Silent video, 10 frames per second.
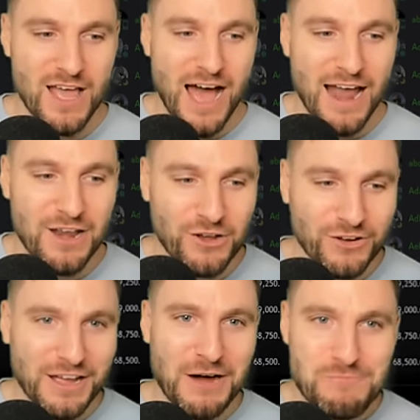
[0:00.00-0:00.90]
And
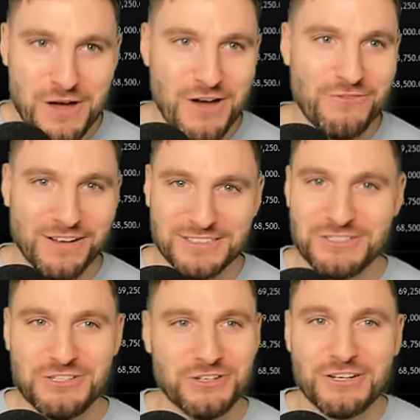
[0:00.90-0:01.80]
look how perfect.
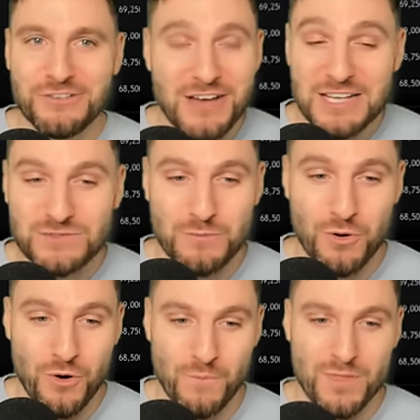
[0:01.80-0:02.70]
You couldn't have asked for
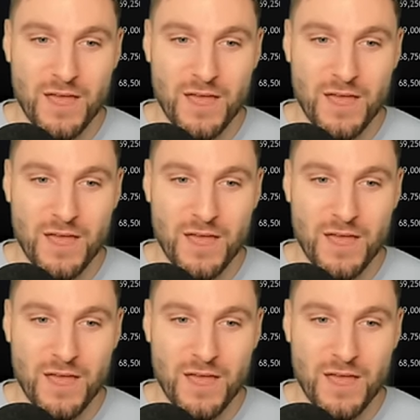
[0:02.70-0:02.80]
more.